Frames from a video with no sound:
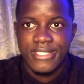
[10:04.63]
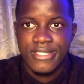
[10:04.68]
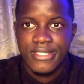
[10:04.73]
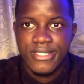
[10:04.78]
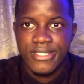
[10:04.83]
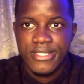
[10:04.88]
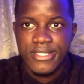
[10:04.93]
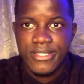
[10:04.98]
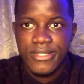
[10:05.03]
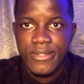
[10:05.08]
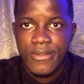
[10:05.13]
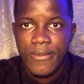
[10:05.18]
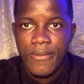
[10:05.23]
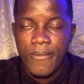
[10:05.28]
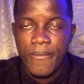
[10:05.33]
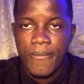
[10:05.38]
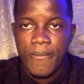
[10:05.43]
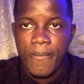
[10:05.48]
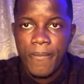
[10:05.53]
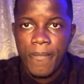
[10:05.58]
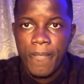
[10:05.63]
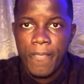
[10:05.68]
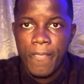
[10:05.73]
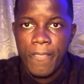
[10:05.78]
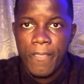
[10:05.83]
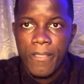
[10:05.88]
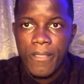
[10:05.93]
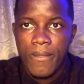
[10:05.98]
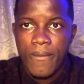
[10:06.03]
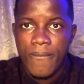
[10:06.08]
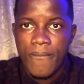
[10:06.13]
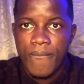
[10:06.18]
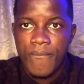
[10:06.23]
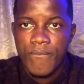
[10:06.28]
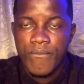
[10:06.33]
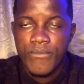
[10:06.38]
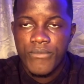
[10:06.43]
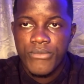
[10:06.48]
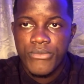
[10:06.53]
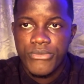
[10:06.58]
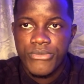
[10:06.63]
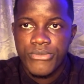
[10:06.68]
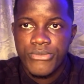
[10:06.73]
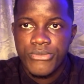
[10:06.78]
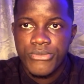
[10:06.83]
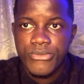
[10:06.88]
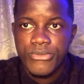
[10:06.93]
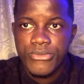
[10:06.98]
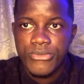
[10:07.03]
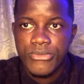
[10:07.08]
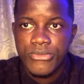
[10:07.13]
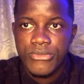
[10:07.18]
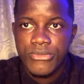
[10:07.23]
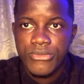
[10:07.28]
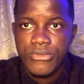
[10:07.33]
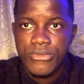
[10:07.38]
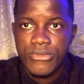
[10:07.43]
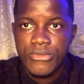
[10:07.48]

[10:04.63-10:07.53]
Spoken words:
[no speech]